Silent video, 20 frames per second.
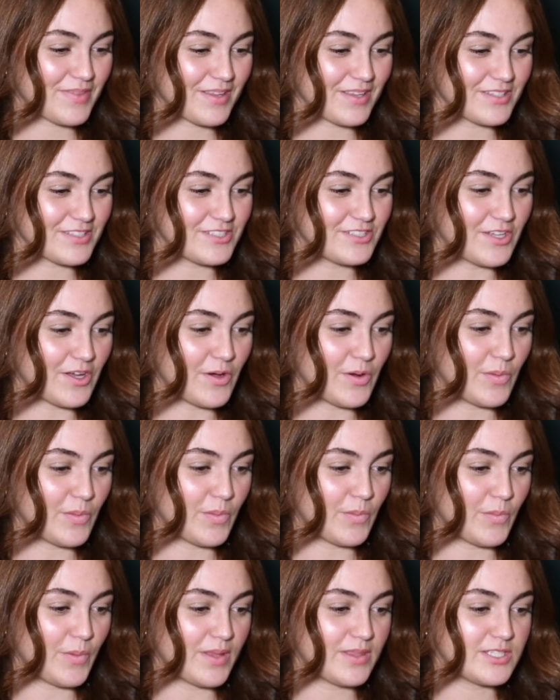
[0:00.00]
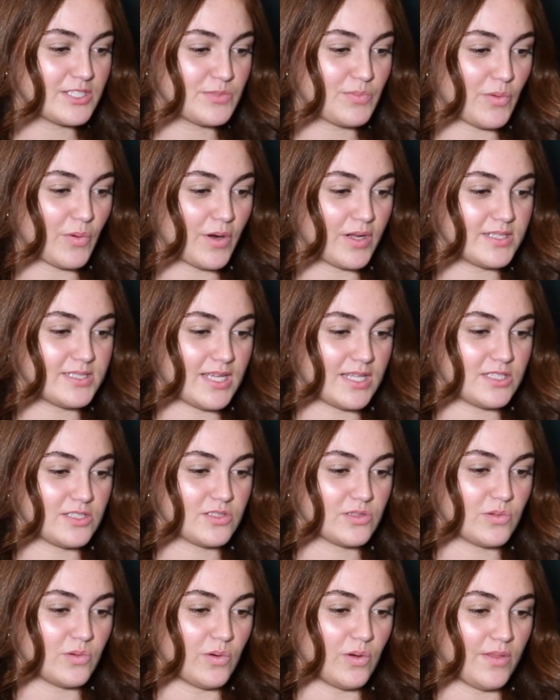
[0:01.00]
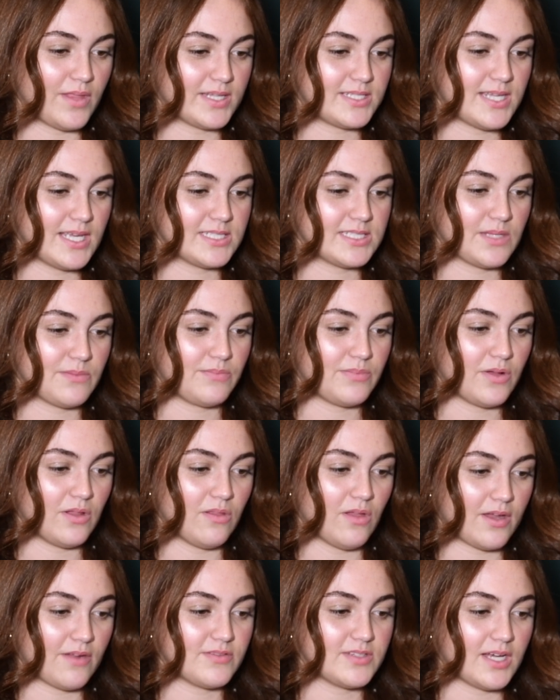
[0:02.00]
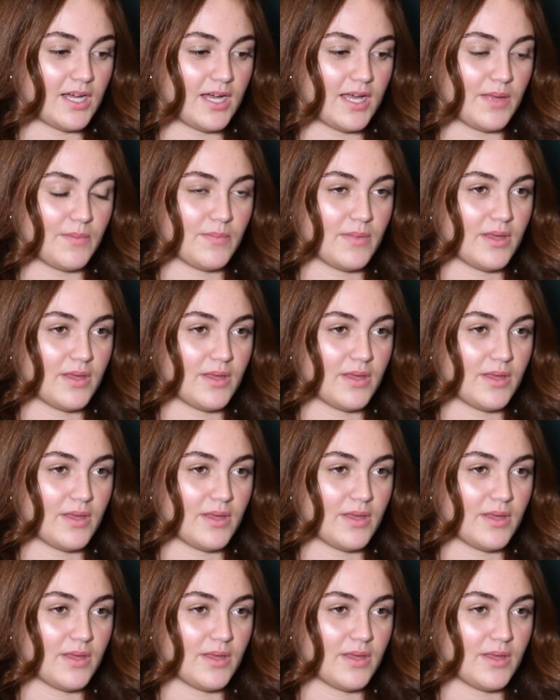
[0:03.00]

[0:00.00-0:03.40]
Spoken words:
So with sports and school, that takes up a lot of time.